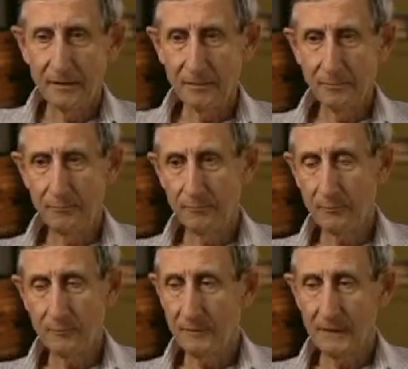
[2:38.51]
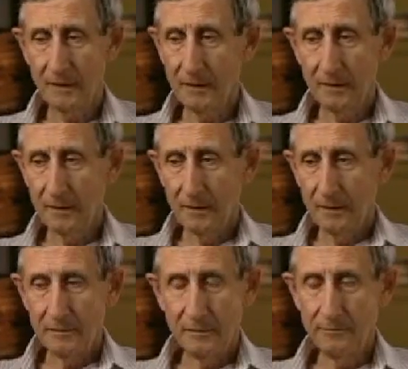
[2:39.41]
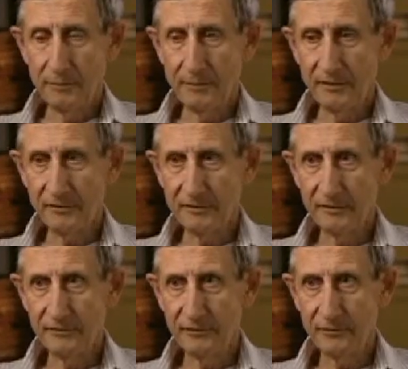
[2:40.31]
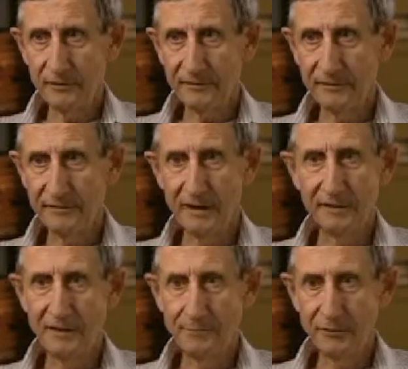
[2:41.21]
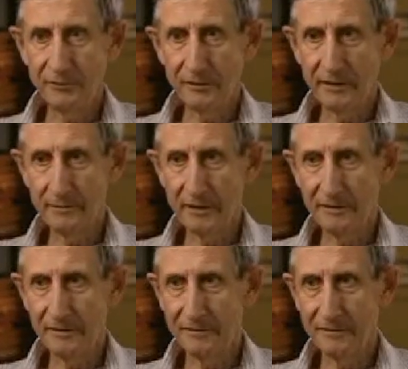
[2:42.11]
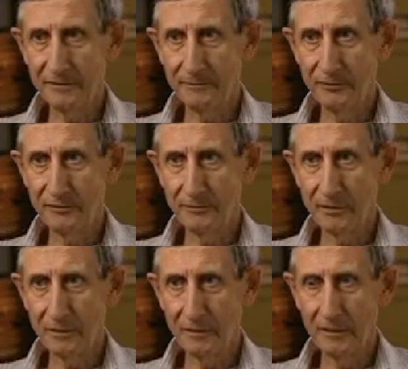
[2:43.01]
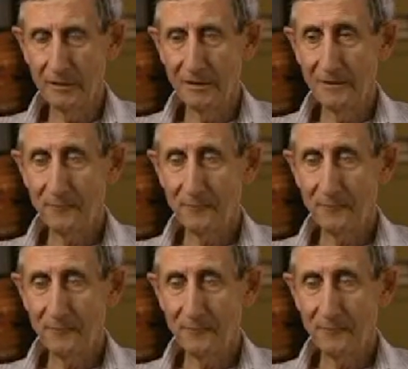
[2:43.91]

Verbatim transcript: didn't pay much attention to us. Instead, they put all their money into computer modeling,